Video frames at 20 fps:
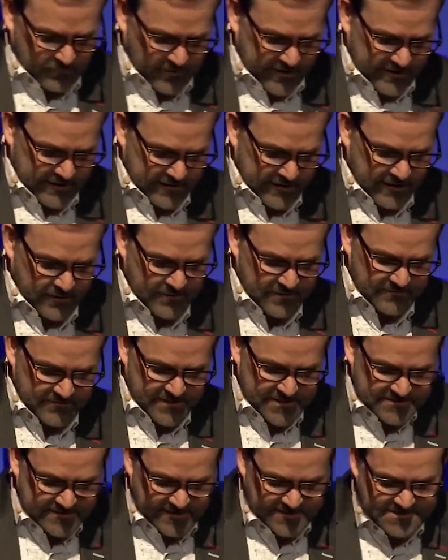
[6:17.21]
it right now,
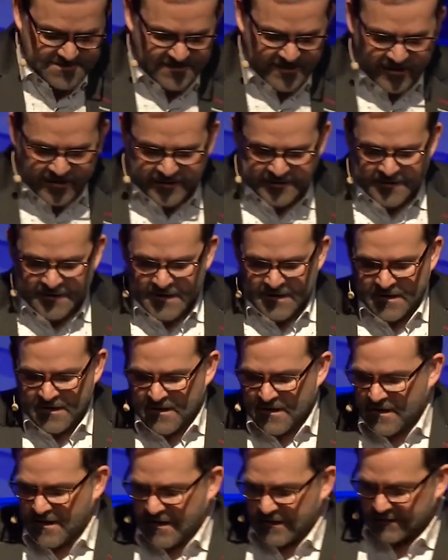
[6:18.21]
even as I say it,
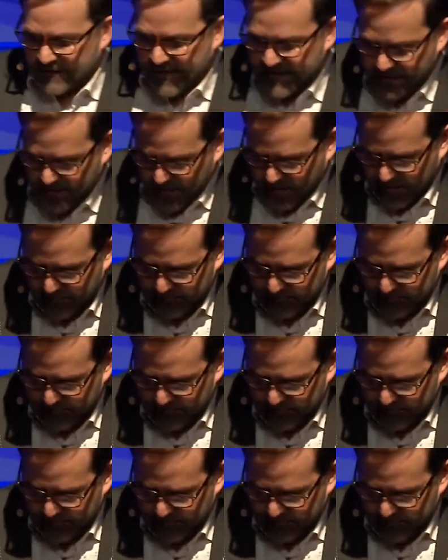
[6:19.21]
like